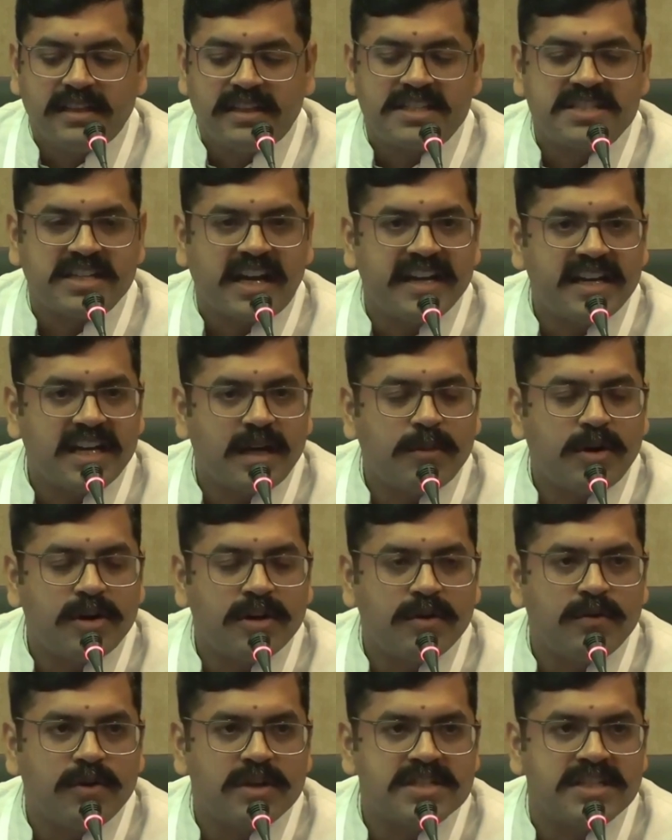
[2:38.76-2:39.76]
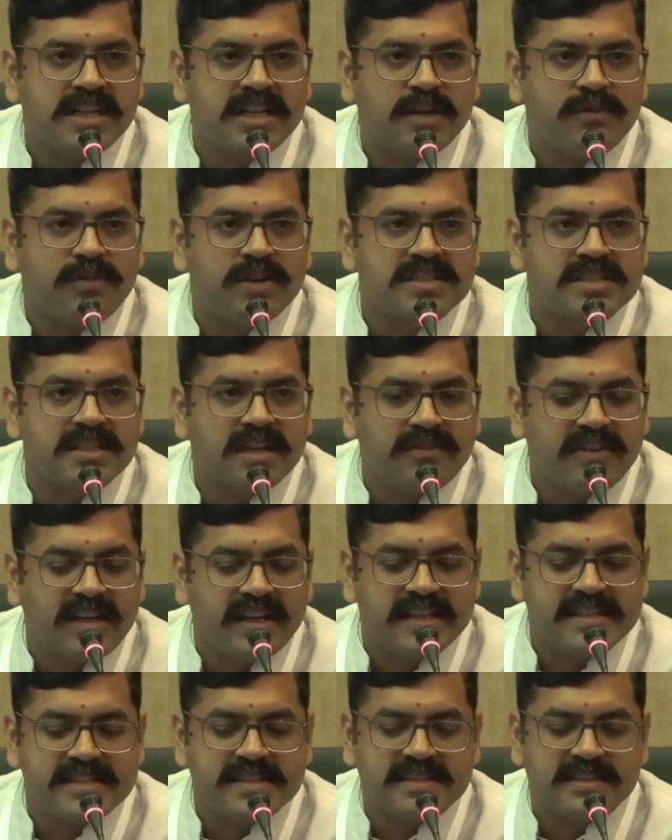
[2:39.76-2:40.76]
The China model was data for
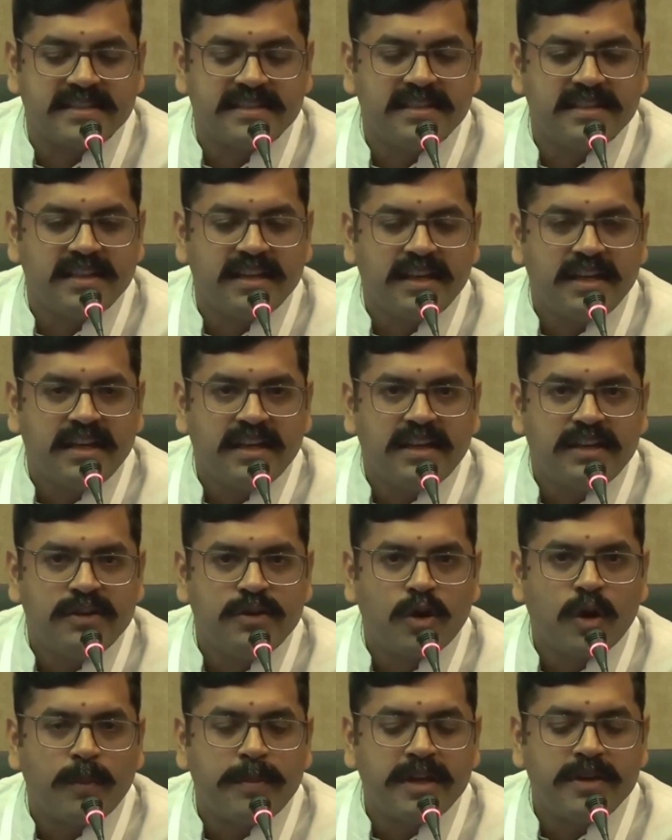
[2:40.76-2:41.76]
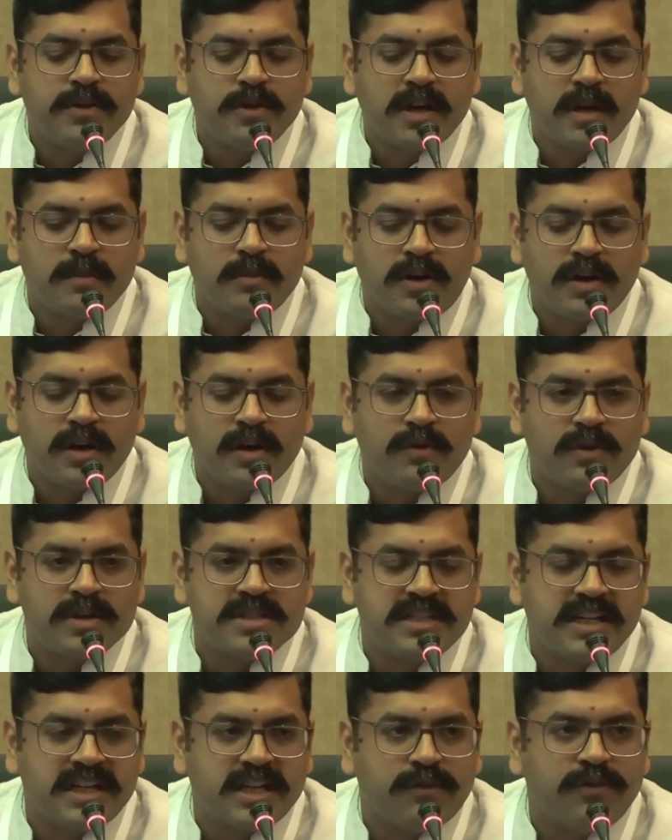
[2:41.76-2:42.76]
surveillance. European Union model
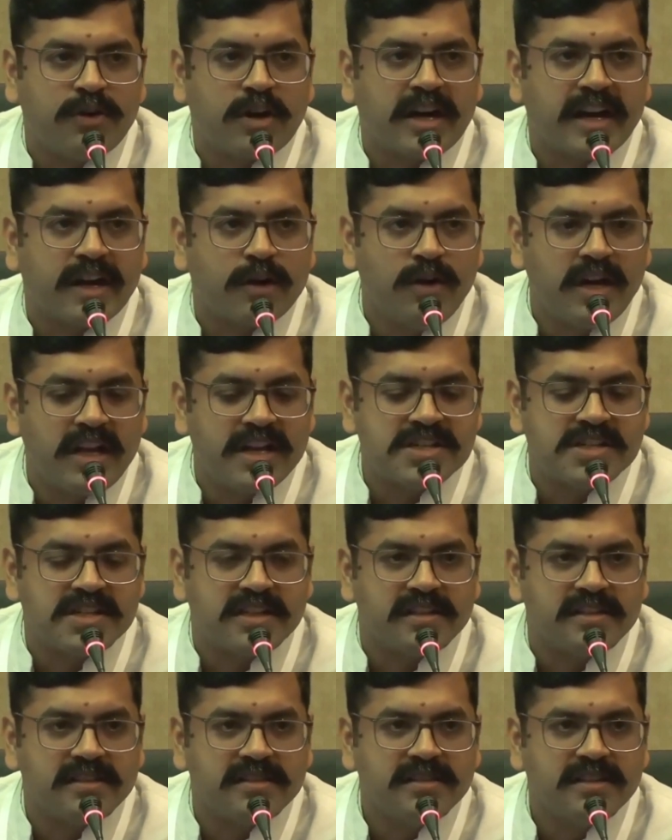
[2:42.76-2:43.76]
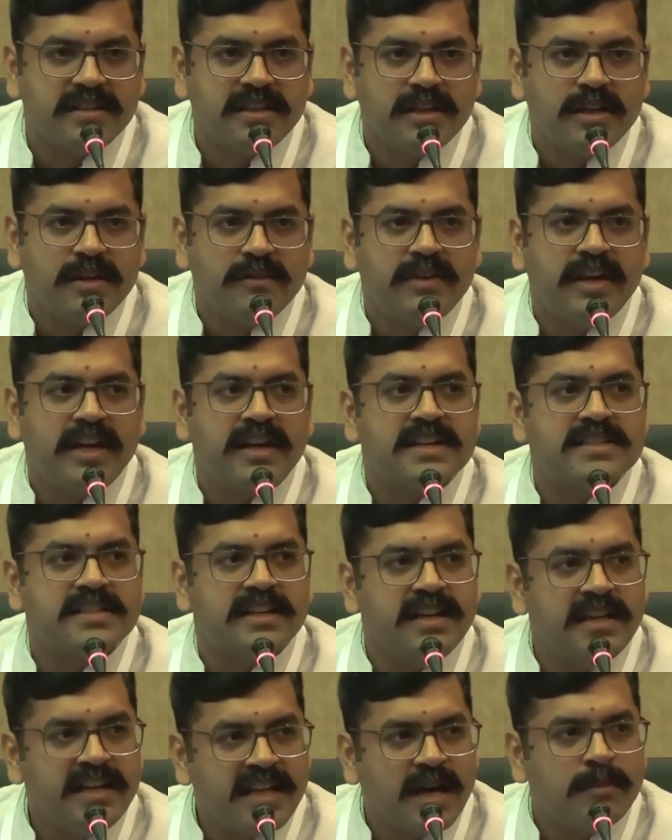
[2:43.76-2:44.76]
was data for regulation, whereas
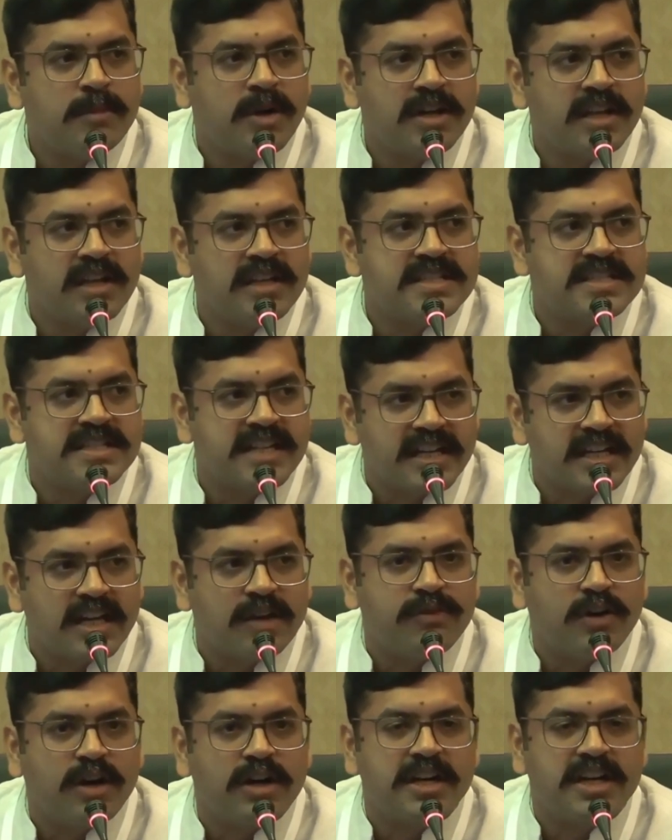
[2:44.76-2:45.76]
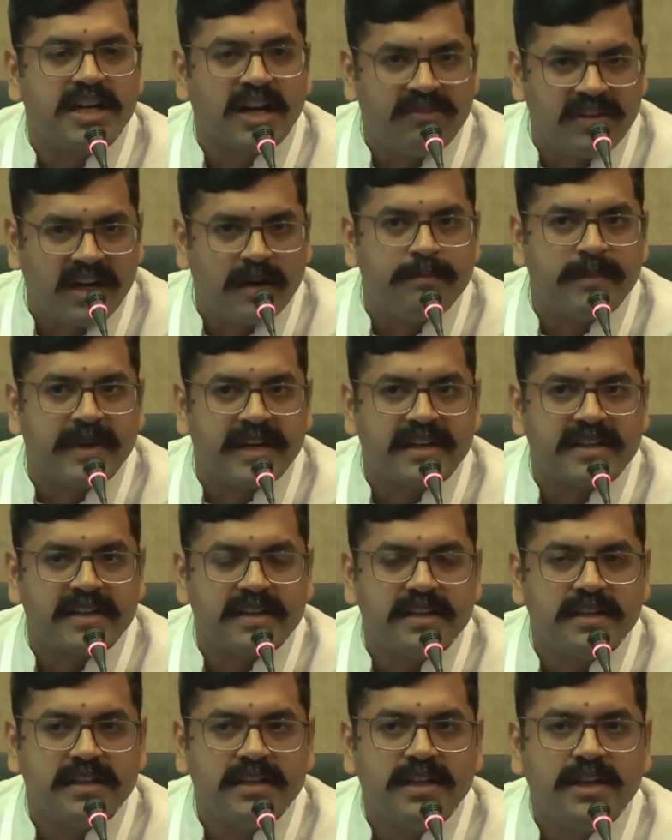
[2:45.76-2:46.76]
India model is data for development.
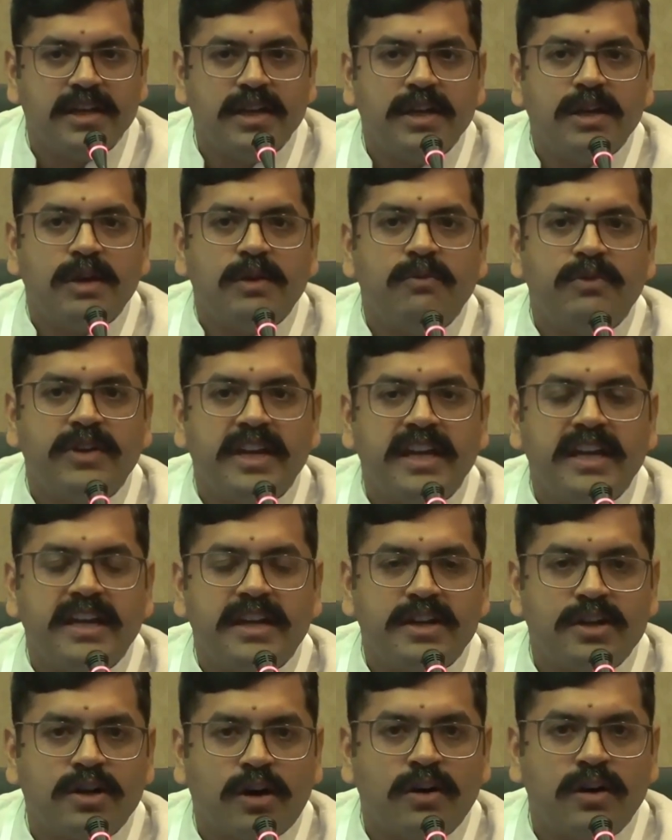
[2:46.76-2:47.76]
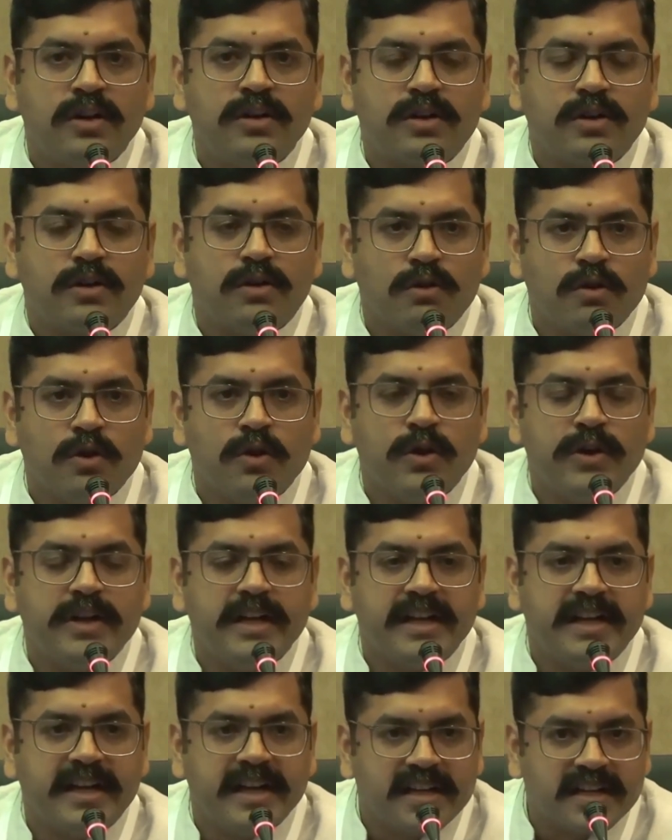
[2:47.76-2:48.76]
We don't
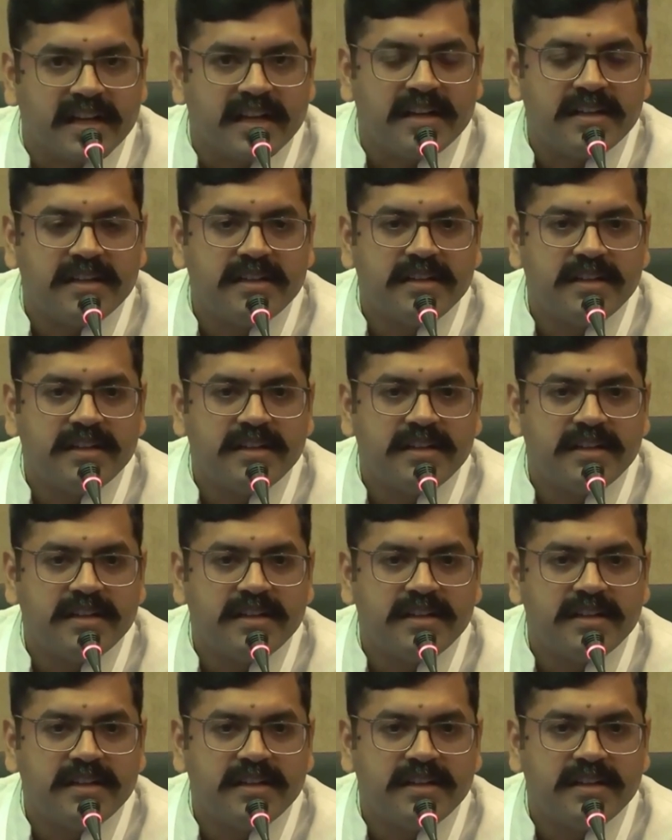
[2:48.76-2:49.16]
own data.